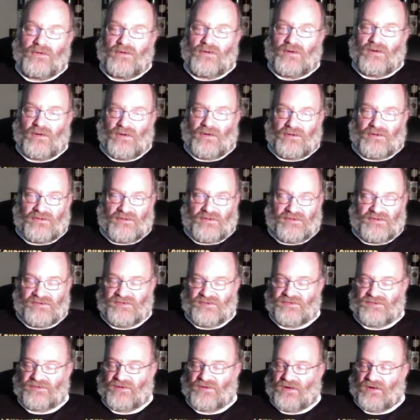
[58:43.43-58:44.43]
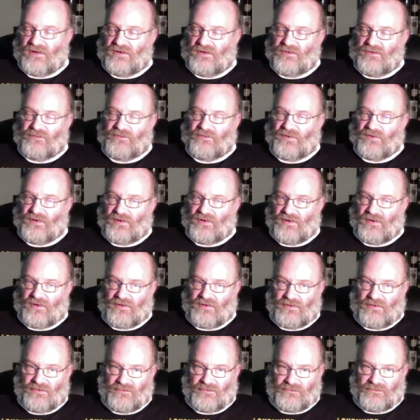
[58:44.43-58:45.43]
And this is kind of
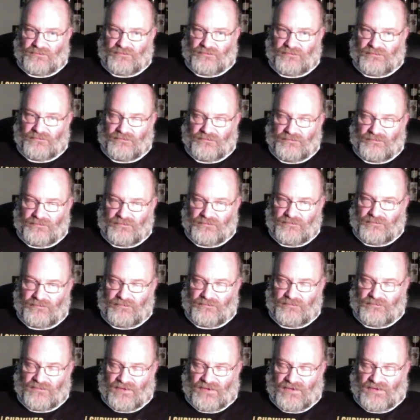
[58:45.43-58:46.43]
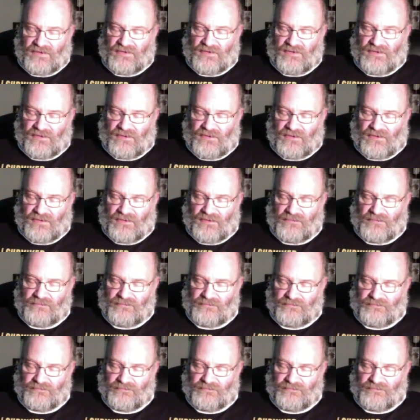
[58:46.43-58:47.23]
like a,